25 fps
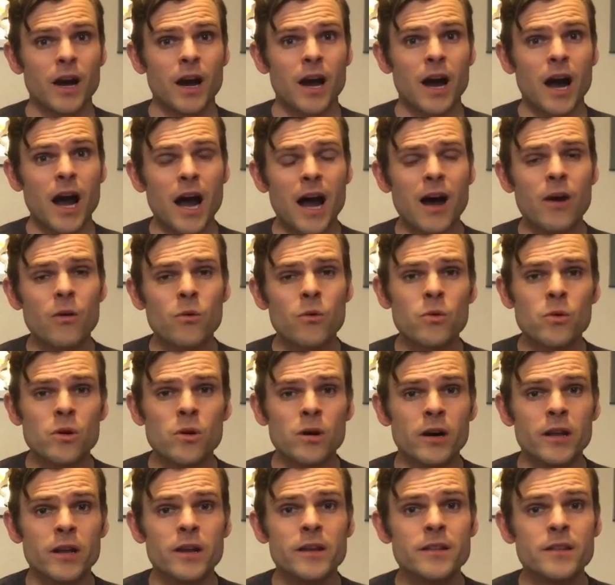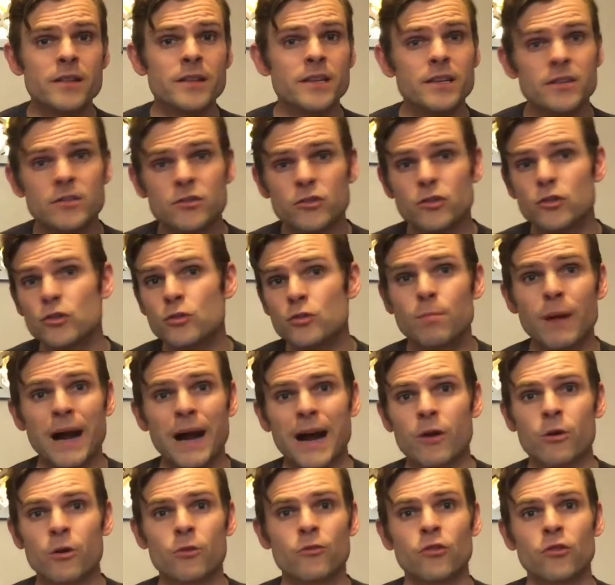How would these 2
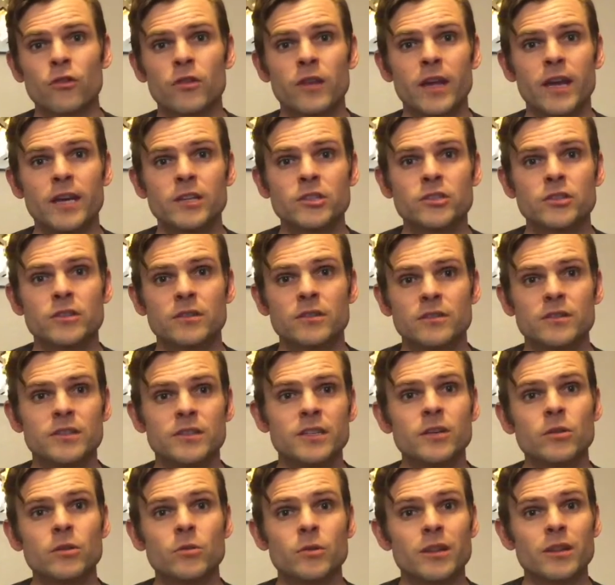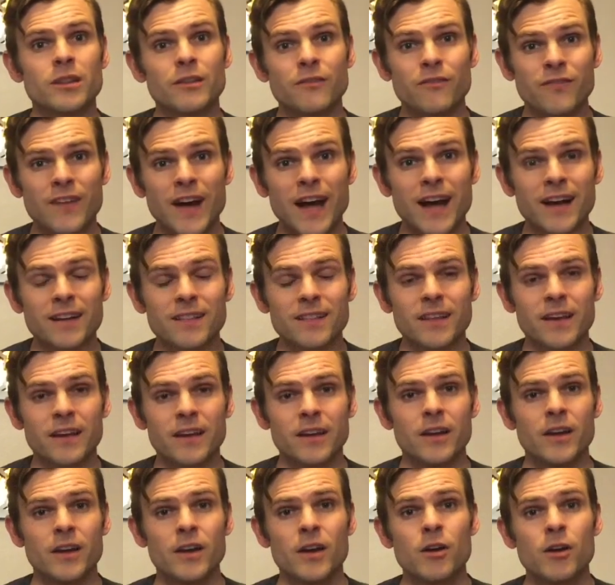powerful nations deal with the fact
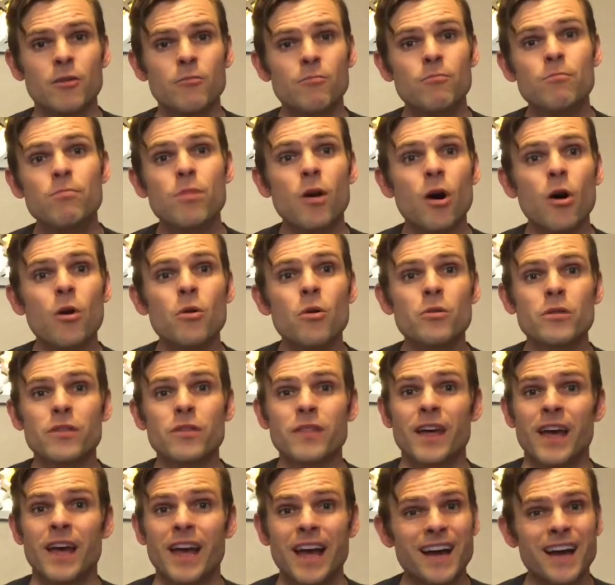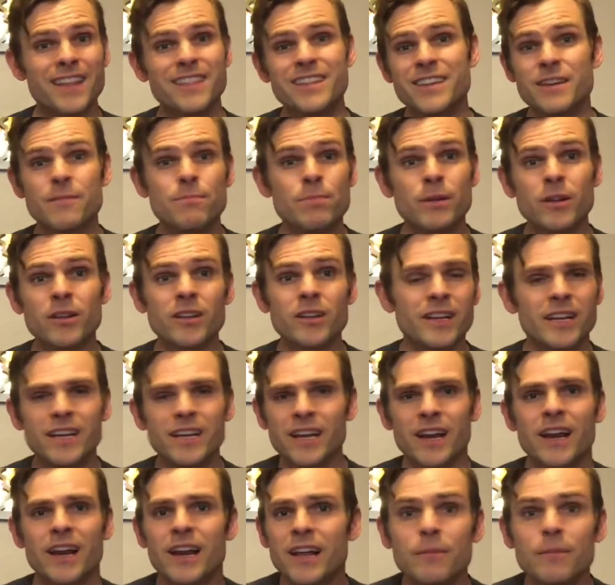that both had the ability
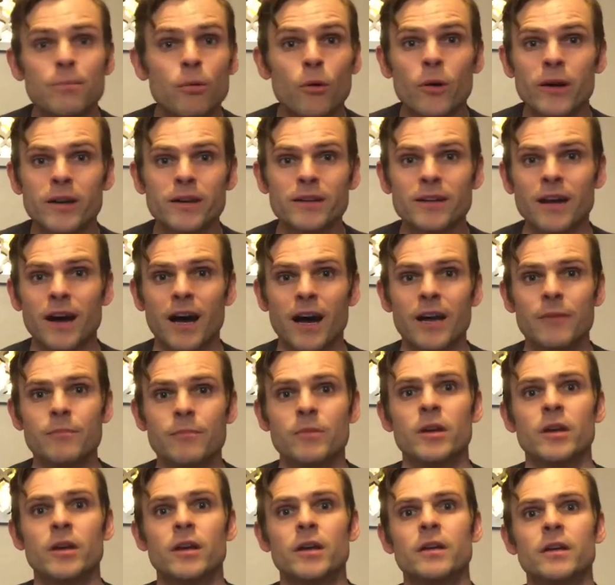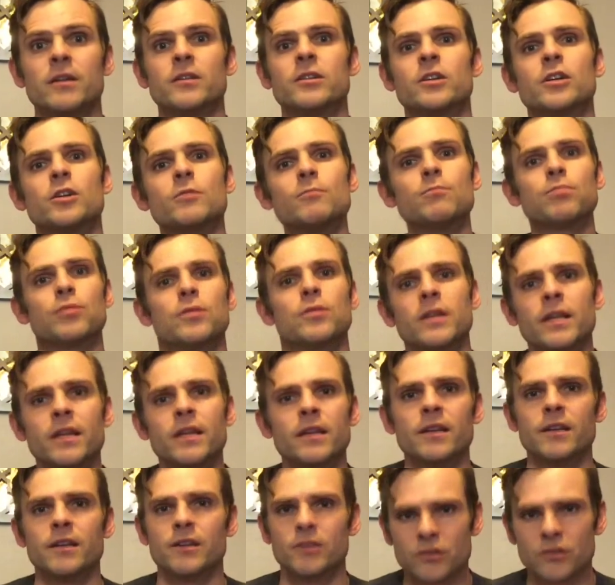at any point in time to
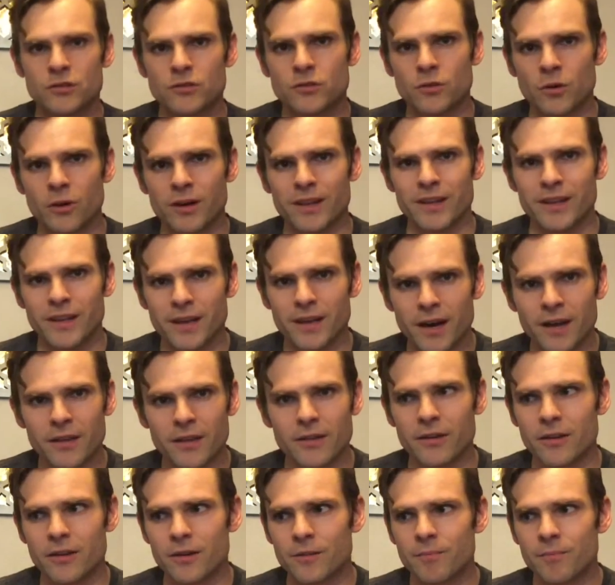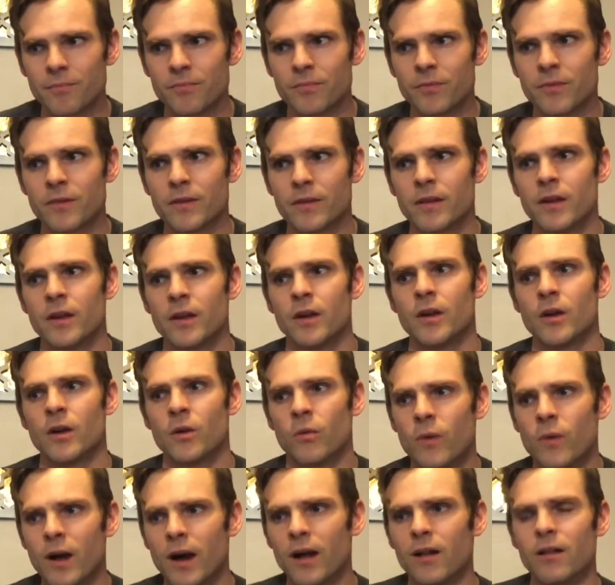completely destroy the other?
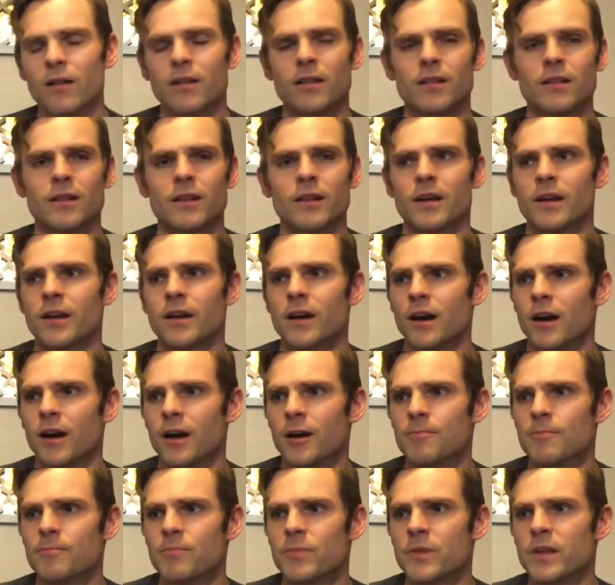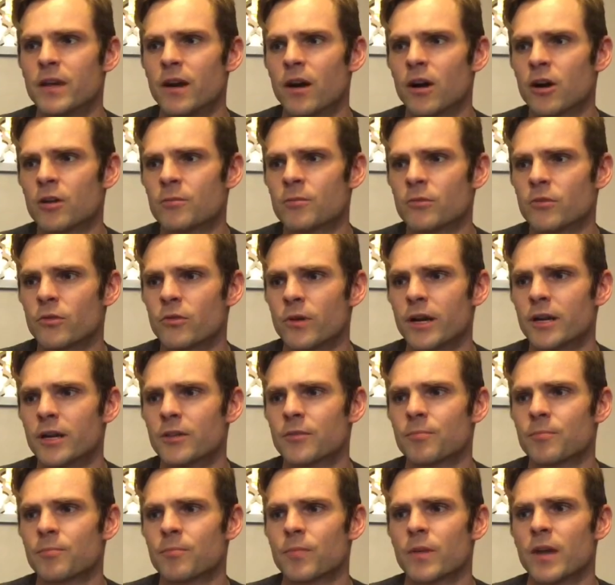Well, the arms
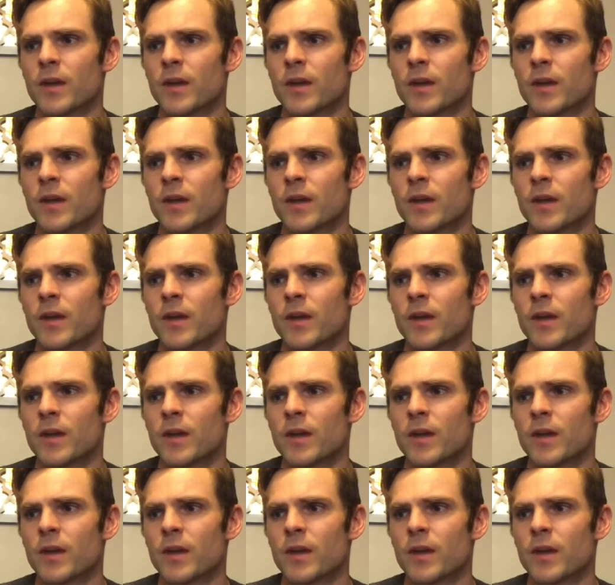race.